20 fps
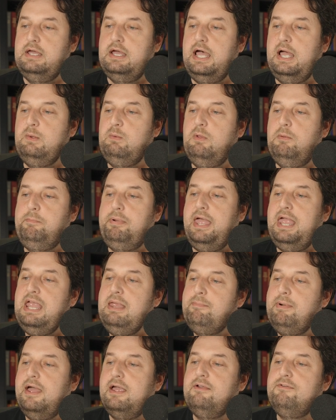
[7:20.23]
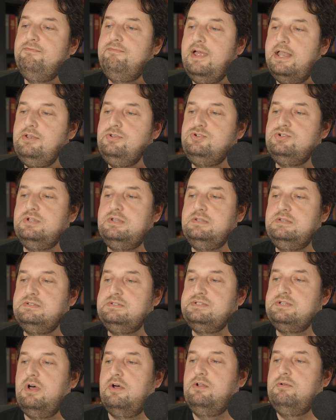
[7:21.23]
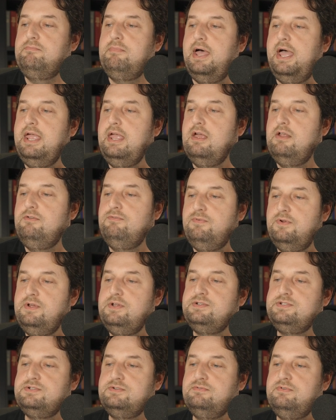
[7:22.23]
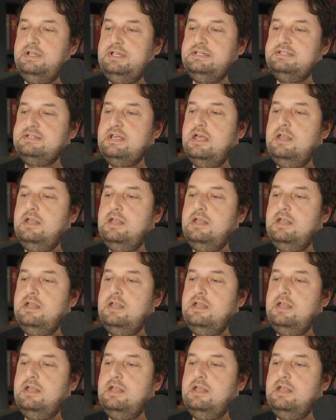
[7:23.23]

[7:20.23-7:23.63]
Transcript: I will pay back vengeance on my adversaries